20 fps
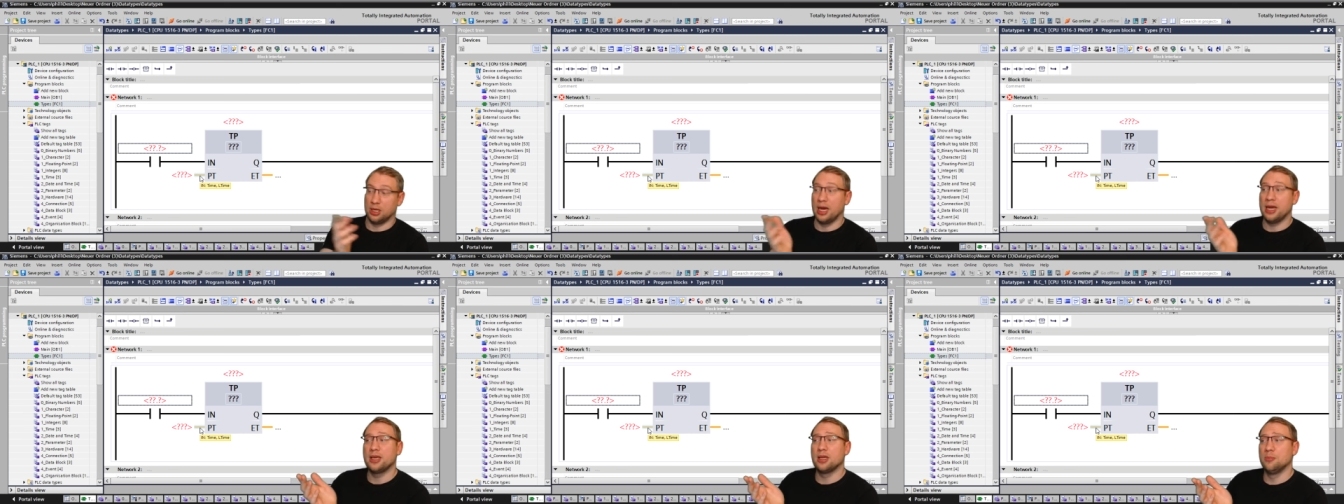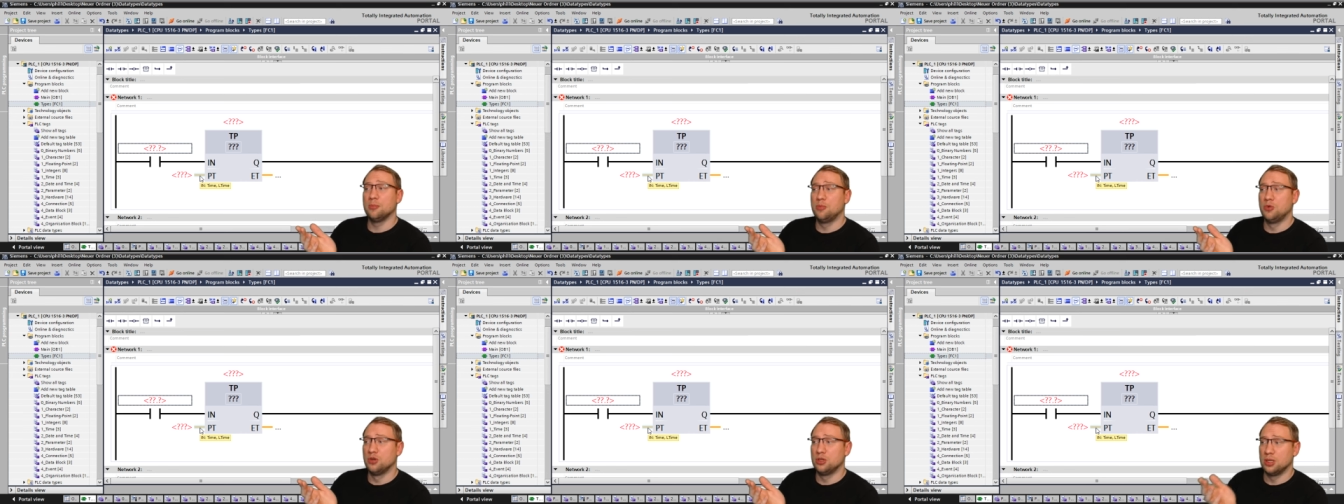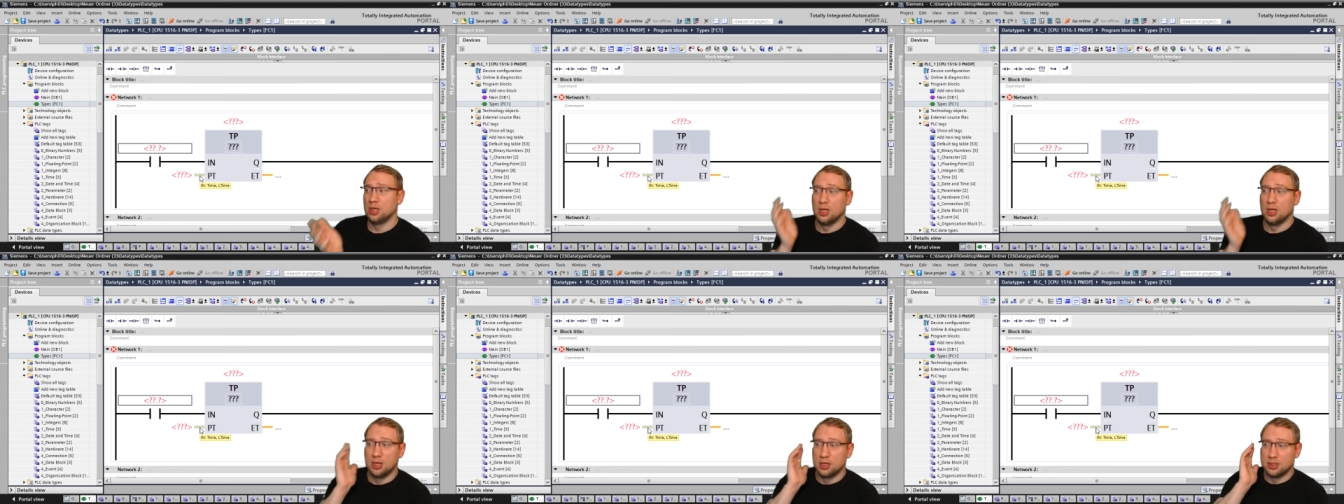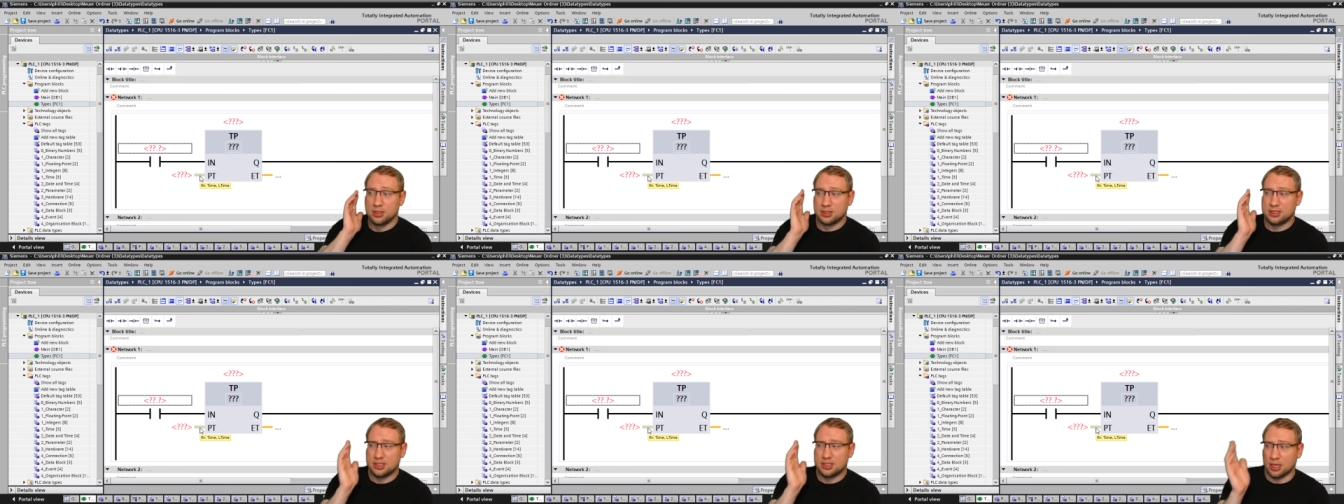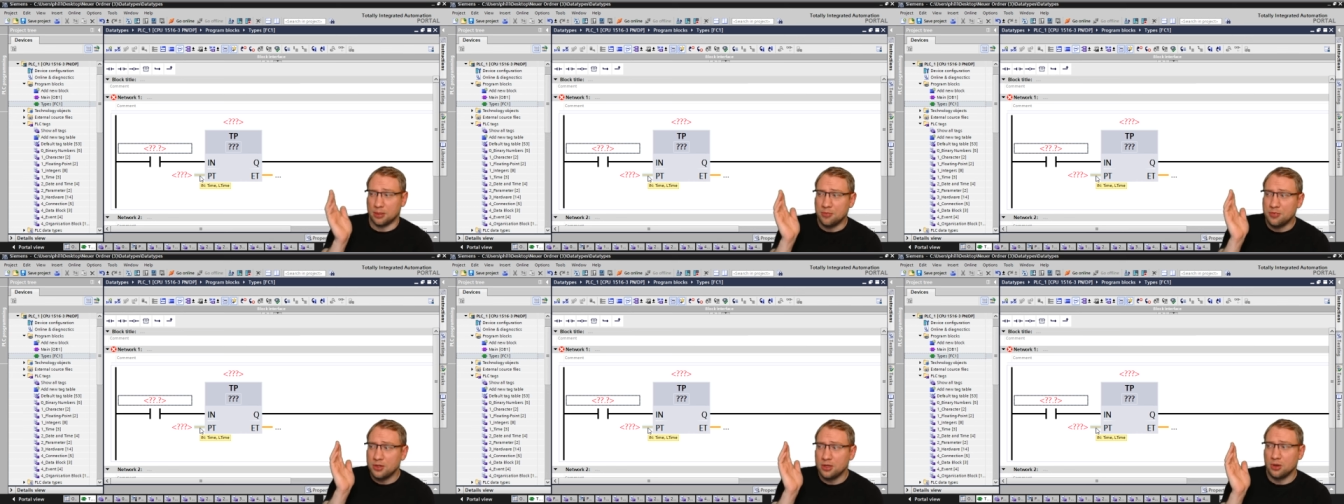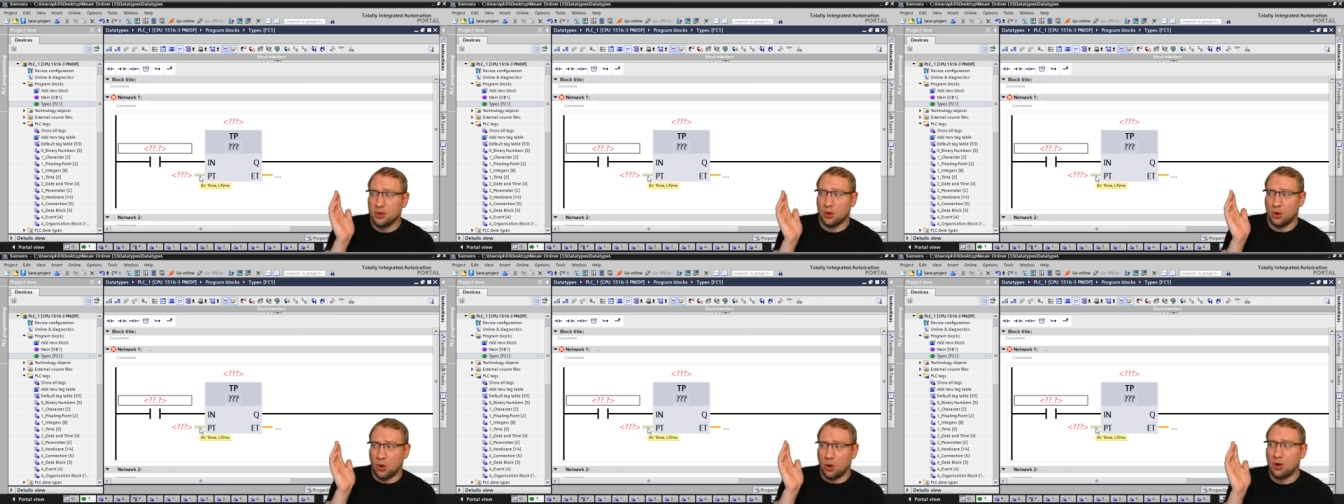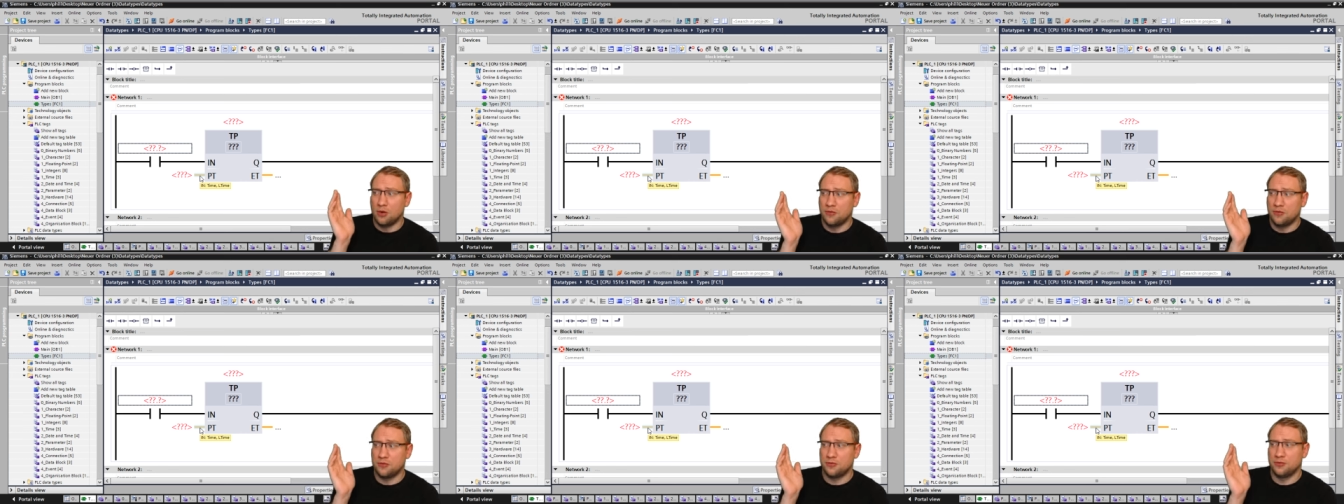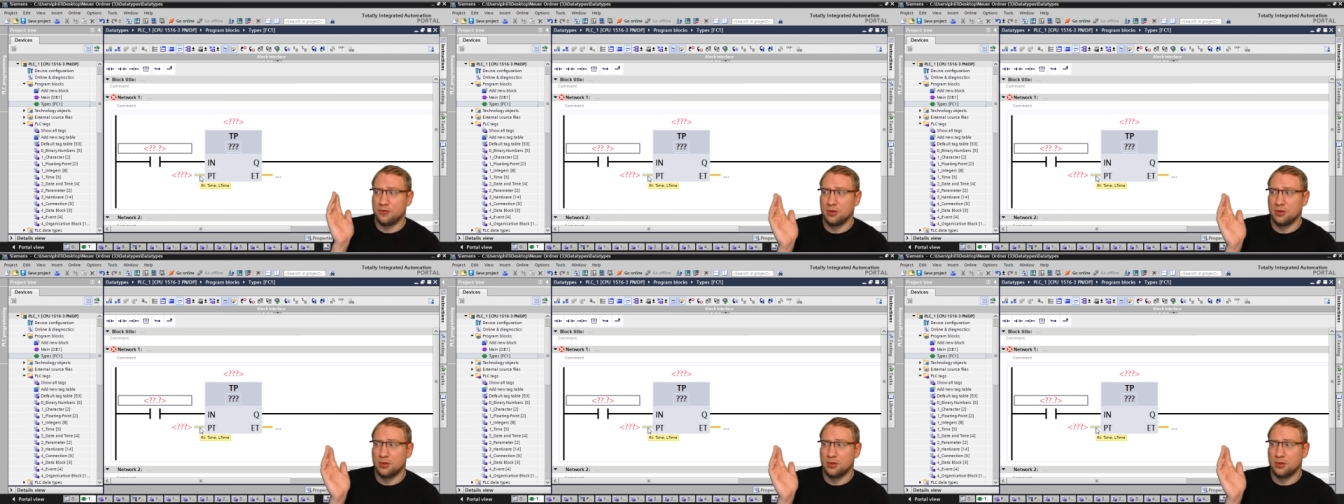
I can put something of